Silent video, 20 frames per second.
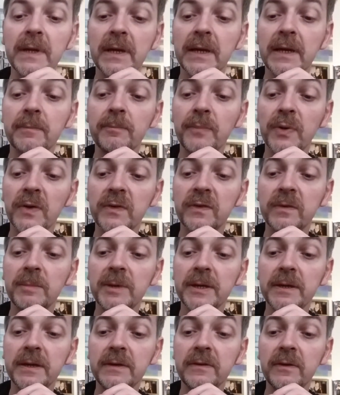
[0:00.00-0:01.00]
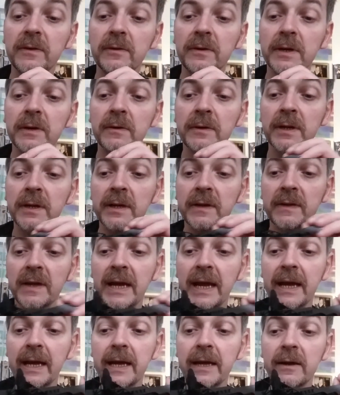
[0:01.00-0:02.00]
And possibly do it on
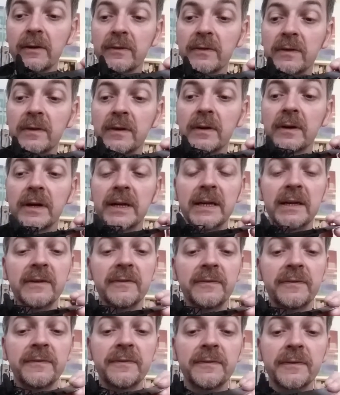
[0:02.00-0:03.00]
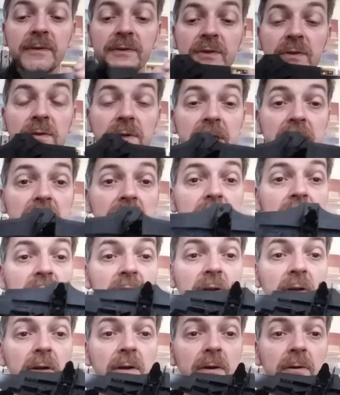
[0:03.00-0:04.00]
another hangout tonight if I join in.
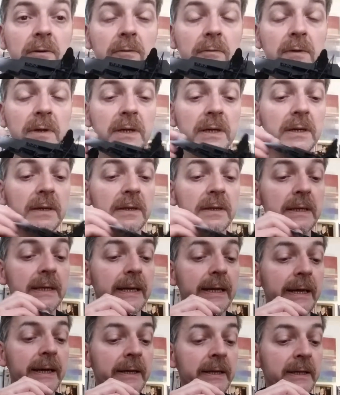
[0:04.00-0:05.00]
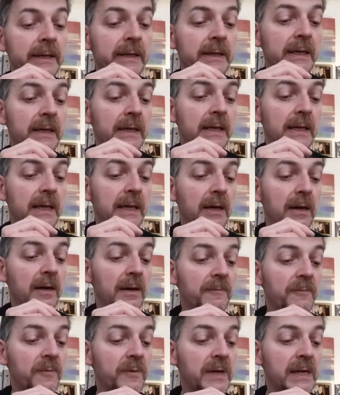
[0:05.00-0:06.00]
So yeah,
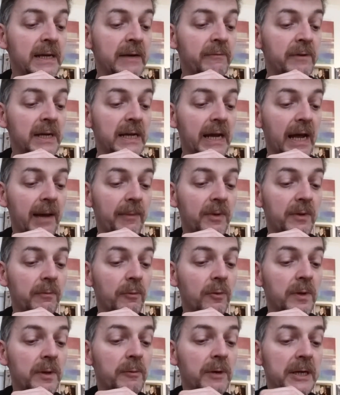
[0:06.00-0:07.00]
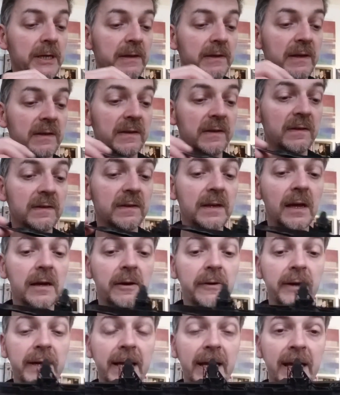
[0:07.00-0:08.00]
I'm really happy with the way this is
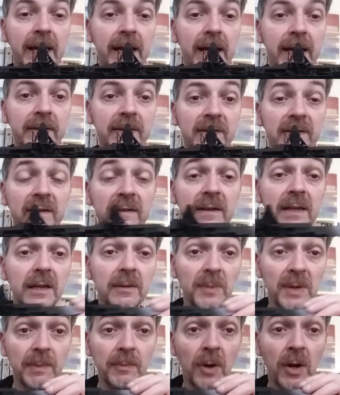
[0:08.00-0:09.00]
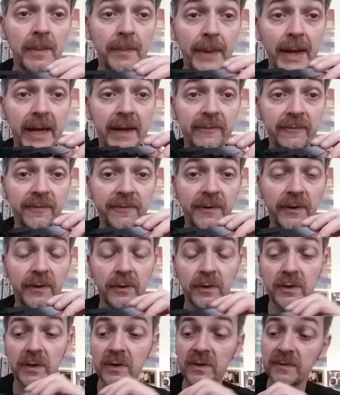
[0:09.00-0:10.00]
going, and this is going to be my main
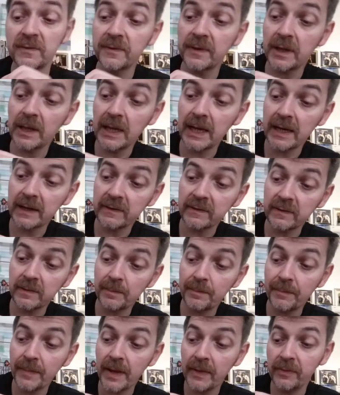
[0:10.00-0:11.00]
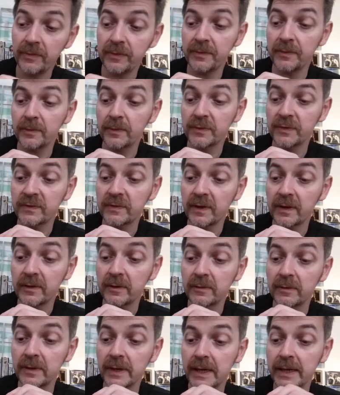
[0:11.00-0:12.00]
focus for the next month or
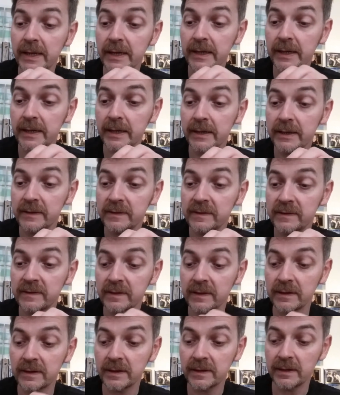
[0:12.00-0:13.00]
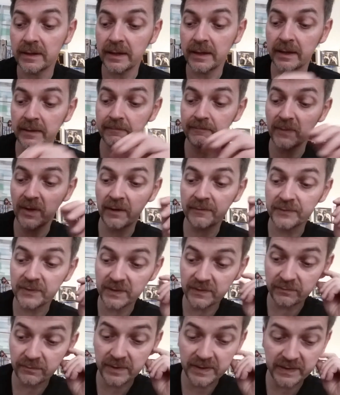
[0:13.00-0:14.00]
so, as I've
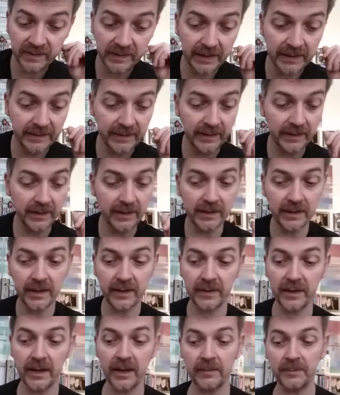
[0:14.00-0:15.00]
just recently done another